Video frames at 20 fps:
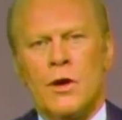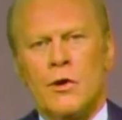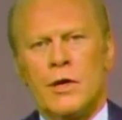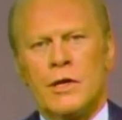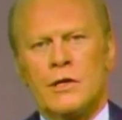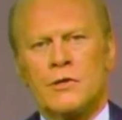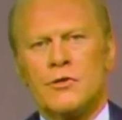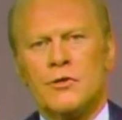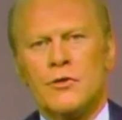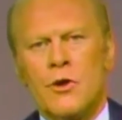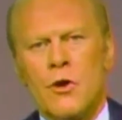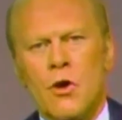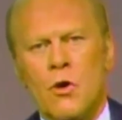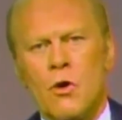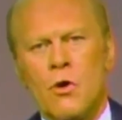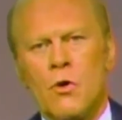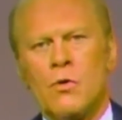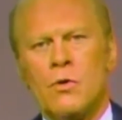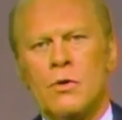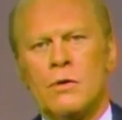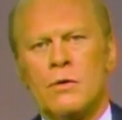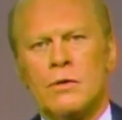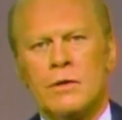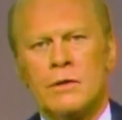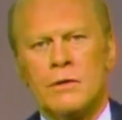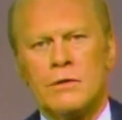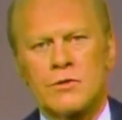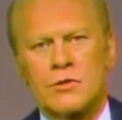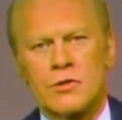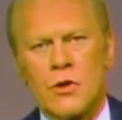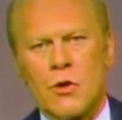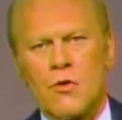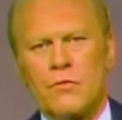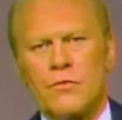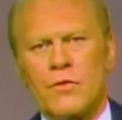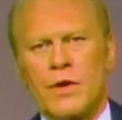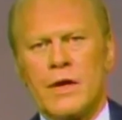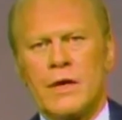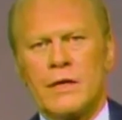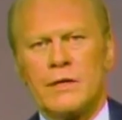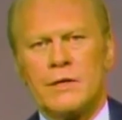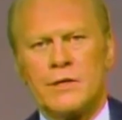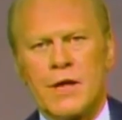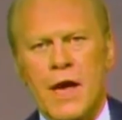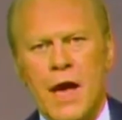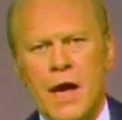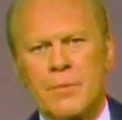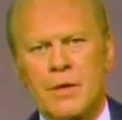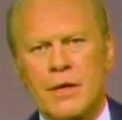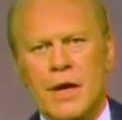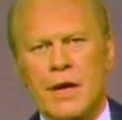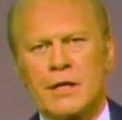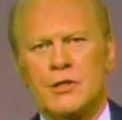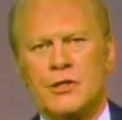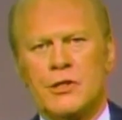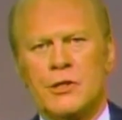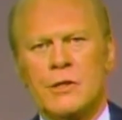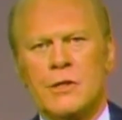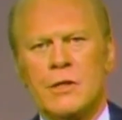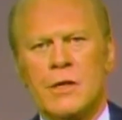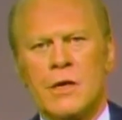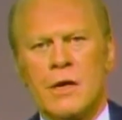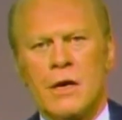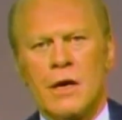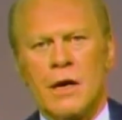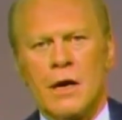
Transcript: There is no Soviet domination